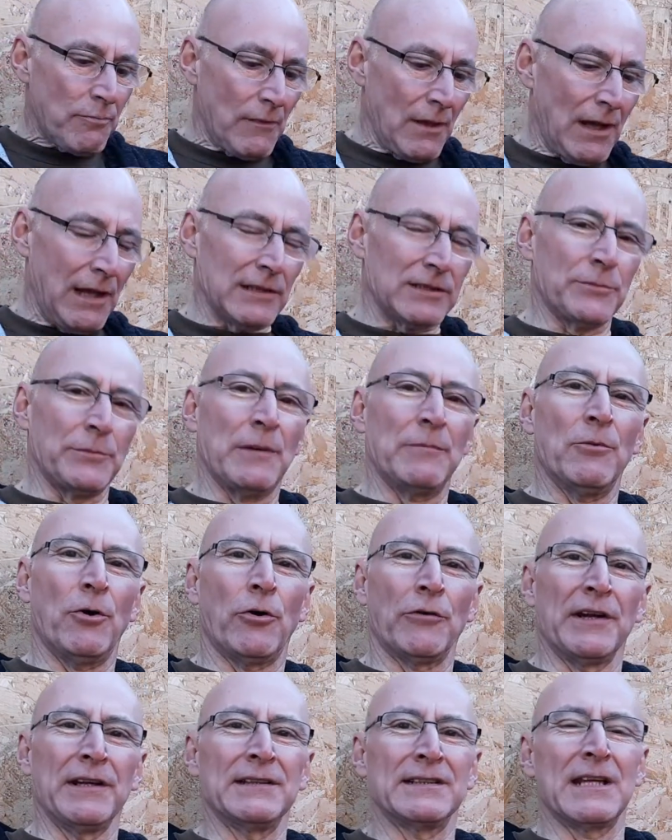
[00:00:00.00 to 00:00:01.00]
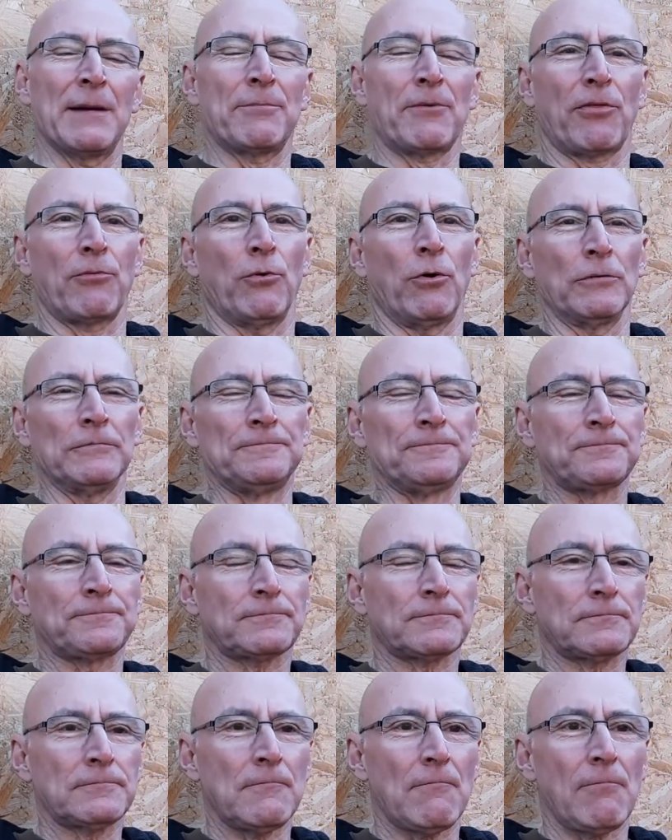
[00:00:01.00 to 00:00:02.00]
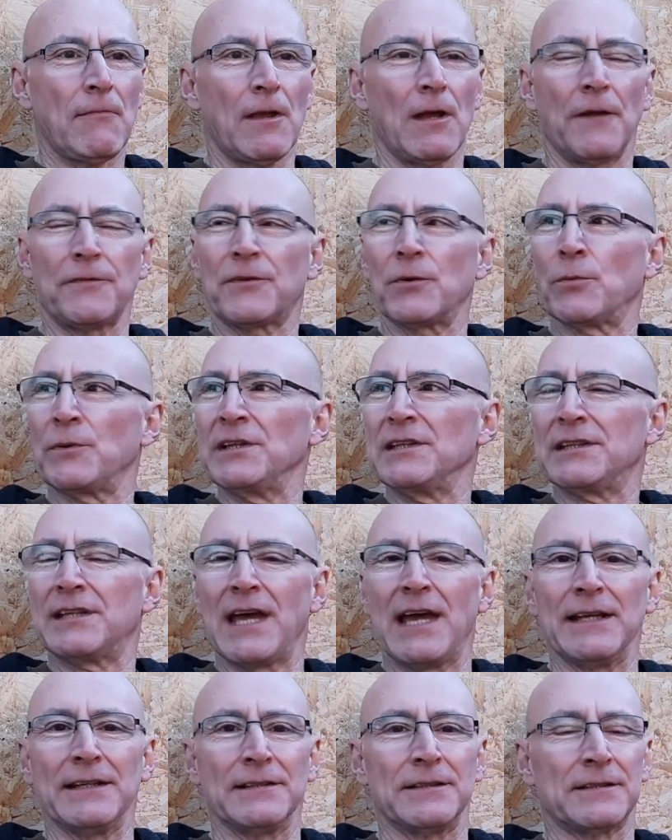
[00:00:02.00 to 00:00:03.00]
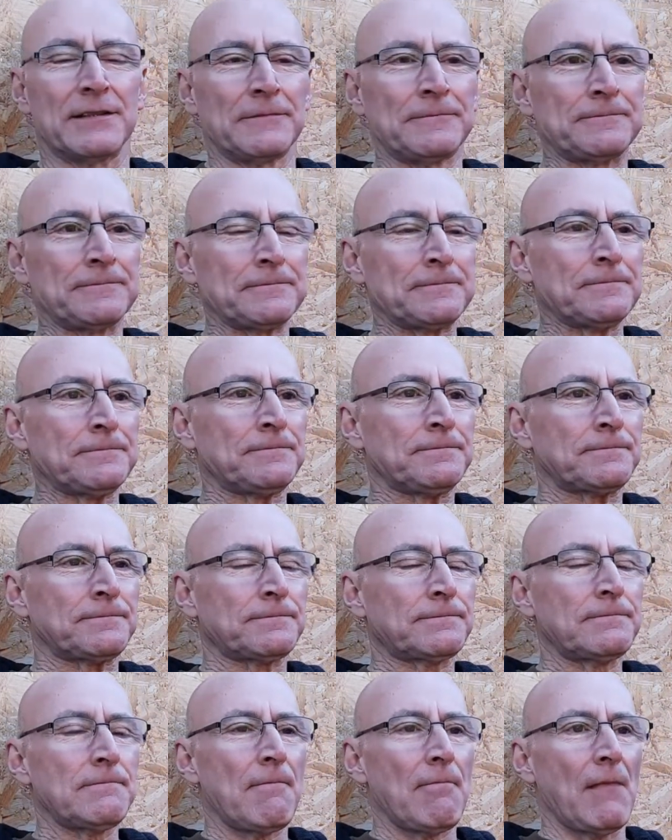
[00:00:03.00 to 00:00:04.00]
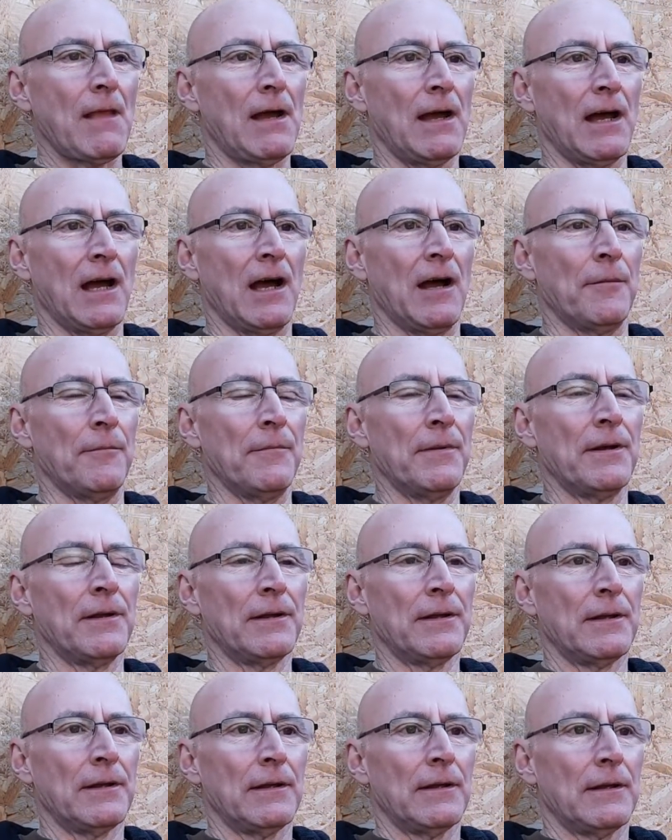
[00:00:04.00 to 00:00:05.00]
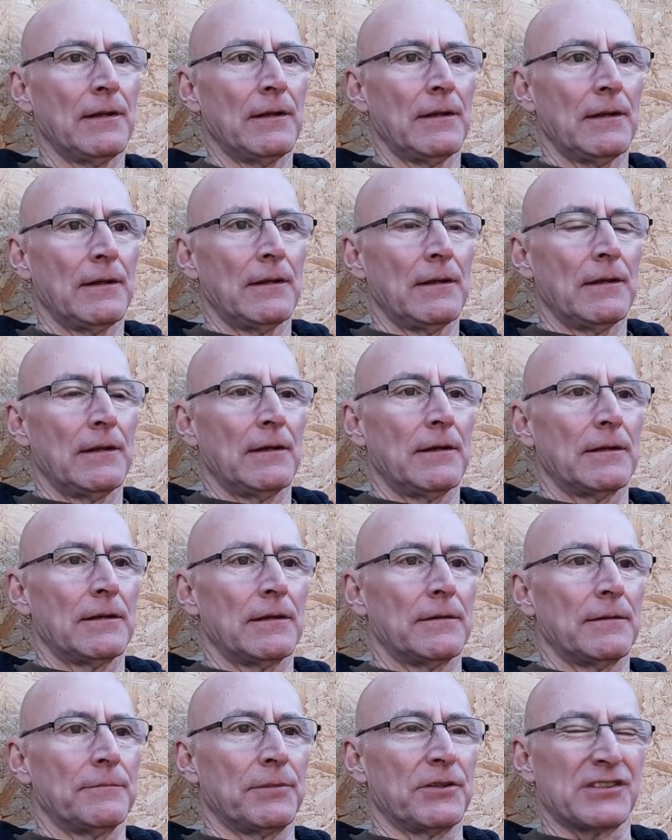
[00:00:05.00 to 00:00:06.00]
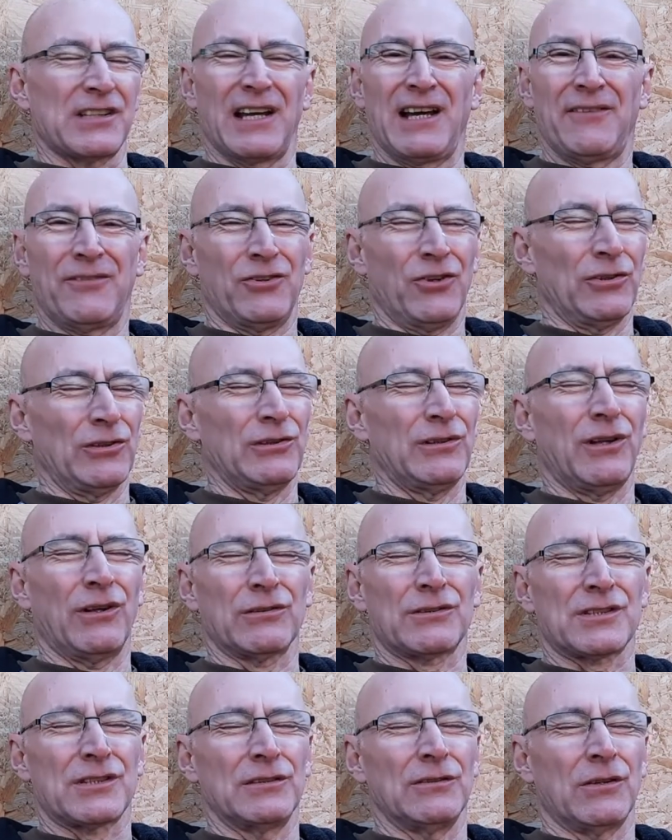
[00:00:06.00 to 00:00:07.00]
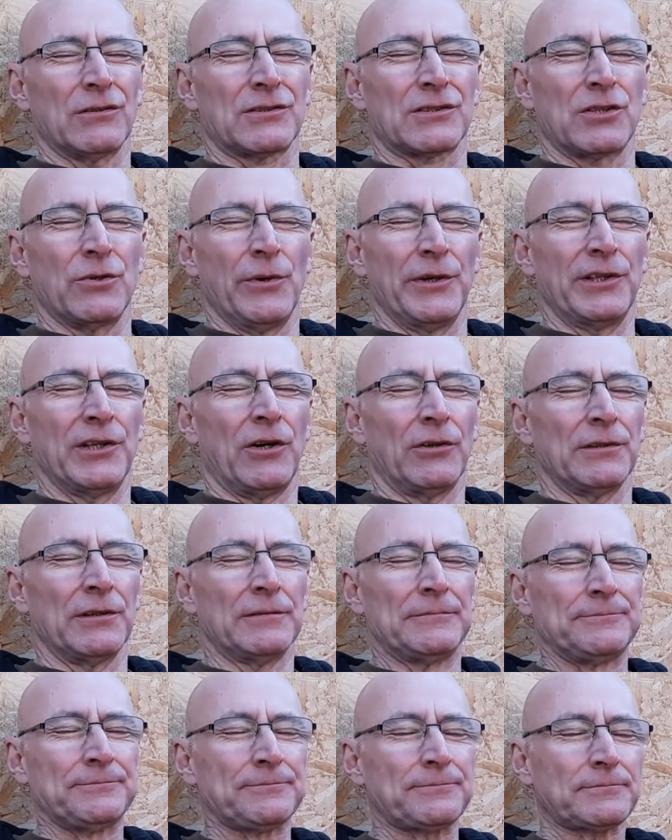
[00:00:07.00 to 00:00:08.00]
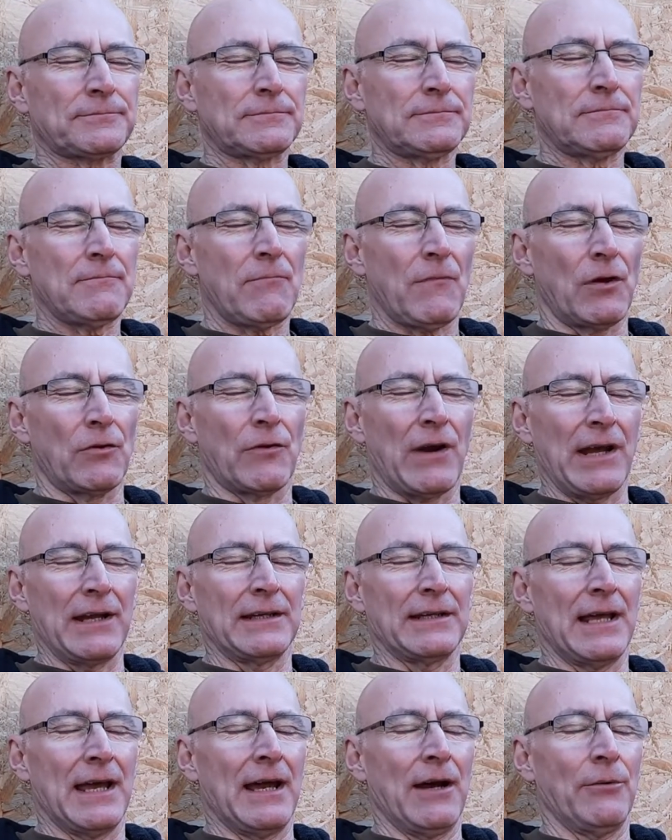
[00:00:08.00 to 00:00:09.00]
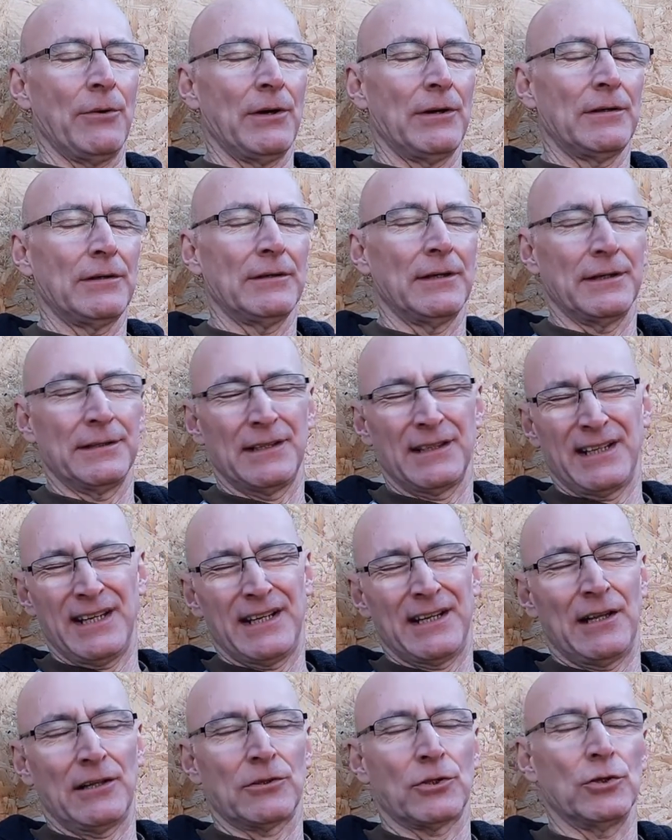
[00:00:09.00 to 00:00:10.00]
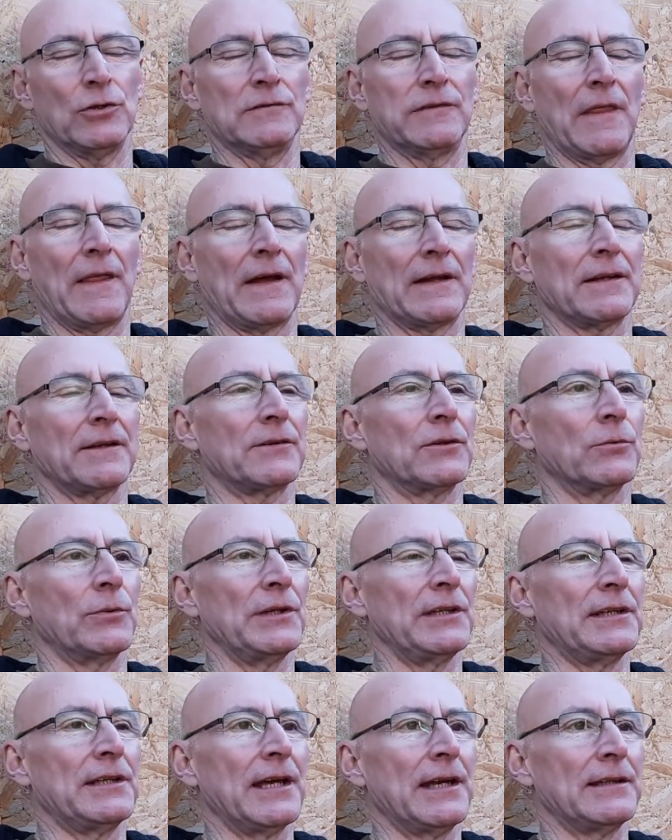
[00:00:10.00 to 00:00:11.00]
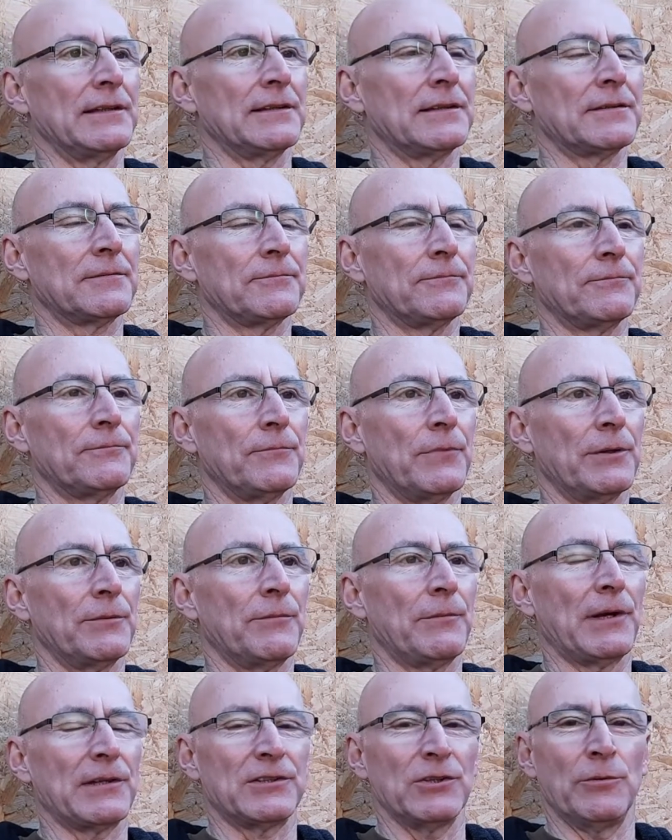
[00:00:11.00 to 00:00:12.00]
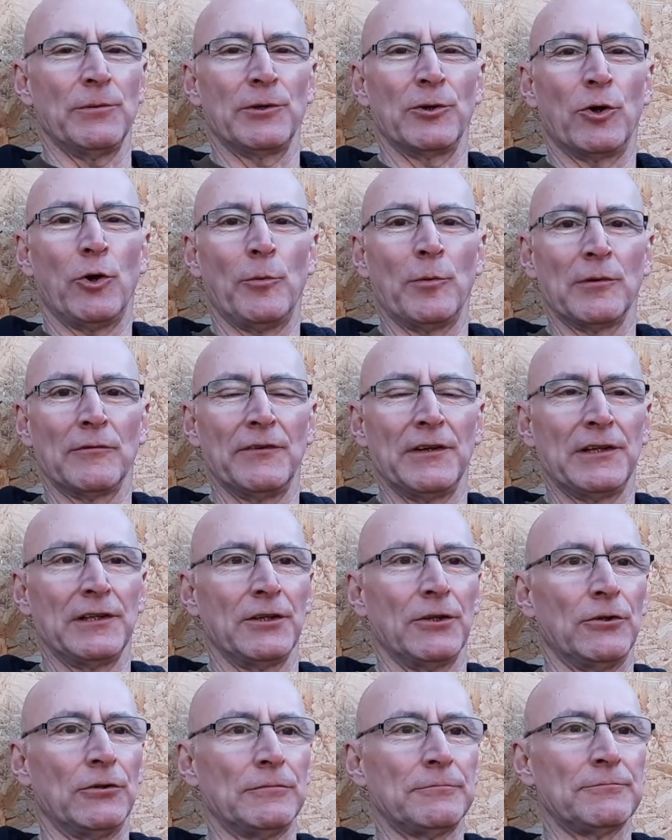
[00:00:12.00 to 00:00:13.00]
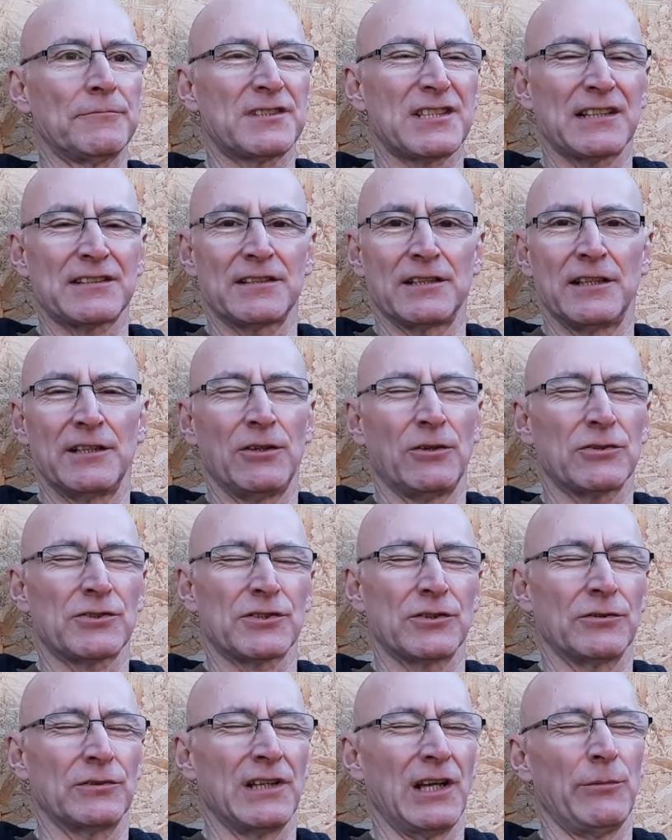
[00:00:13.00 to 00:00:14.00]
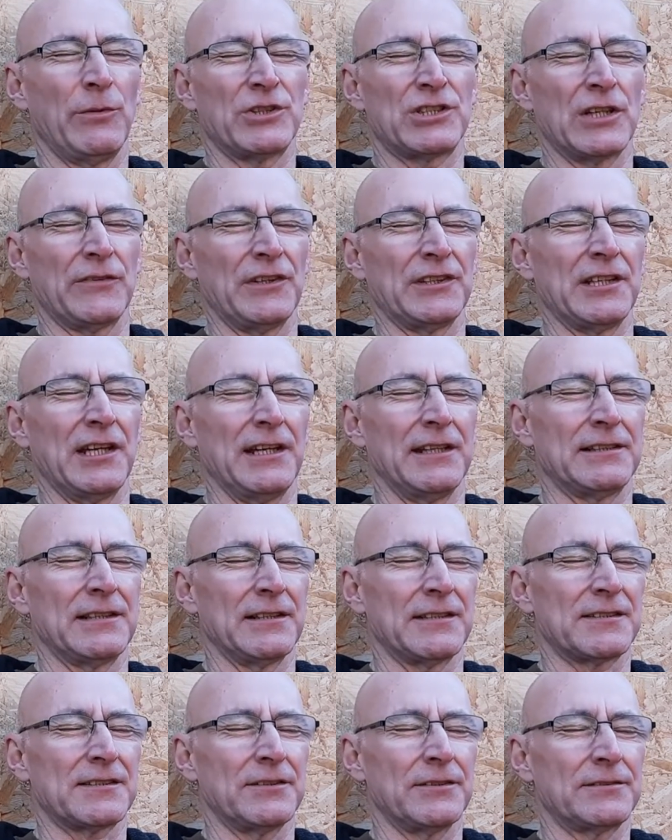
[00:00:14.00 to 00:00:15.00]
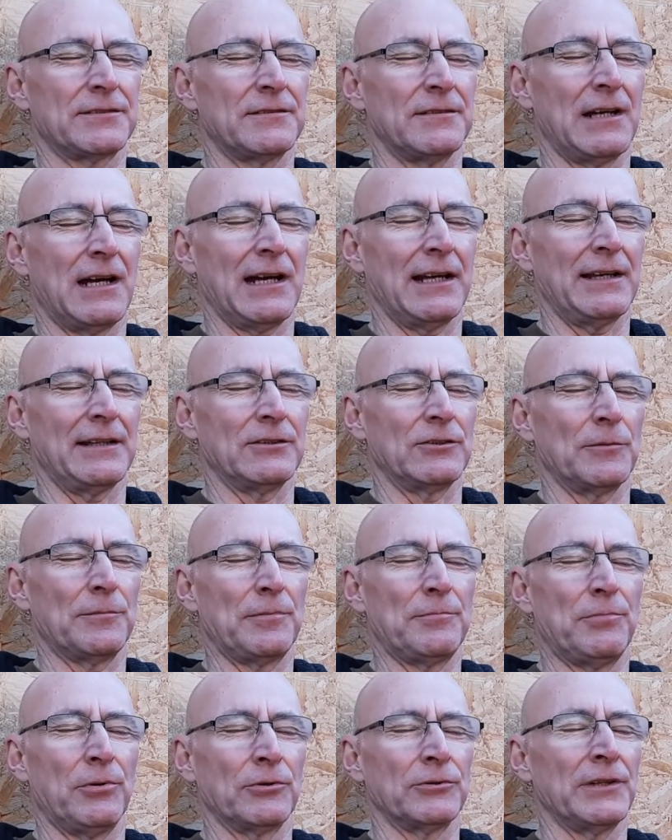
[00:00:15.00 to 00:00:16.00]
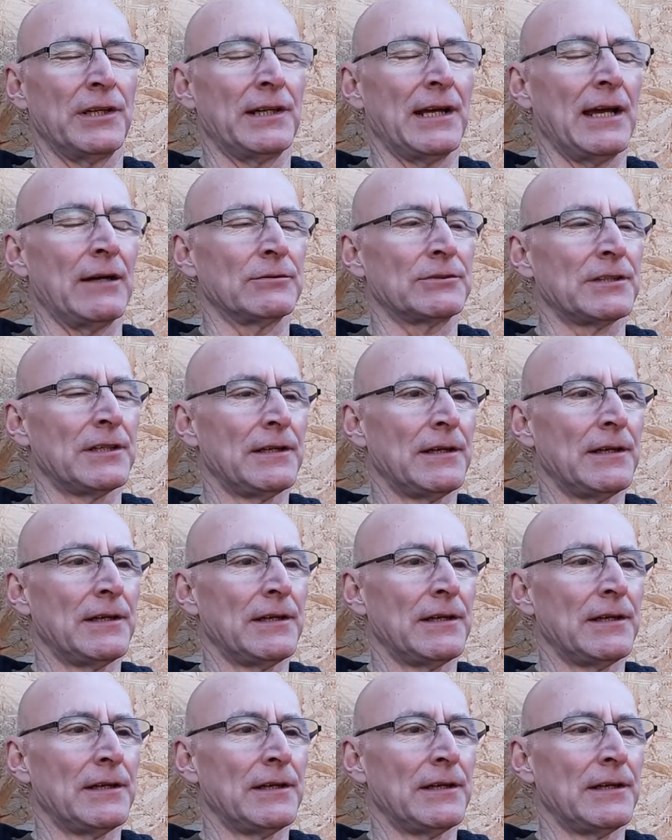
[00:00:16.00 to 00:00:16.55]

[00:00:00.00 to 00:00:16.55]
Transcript: I'll do a more in-depth one at the weekend, because I have got lots and lots going on right now, and again I'll cover that at the weekend when I do a normal video, Saturday or Sunday, whichever day it is that I end up putting it out.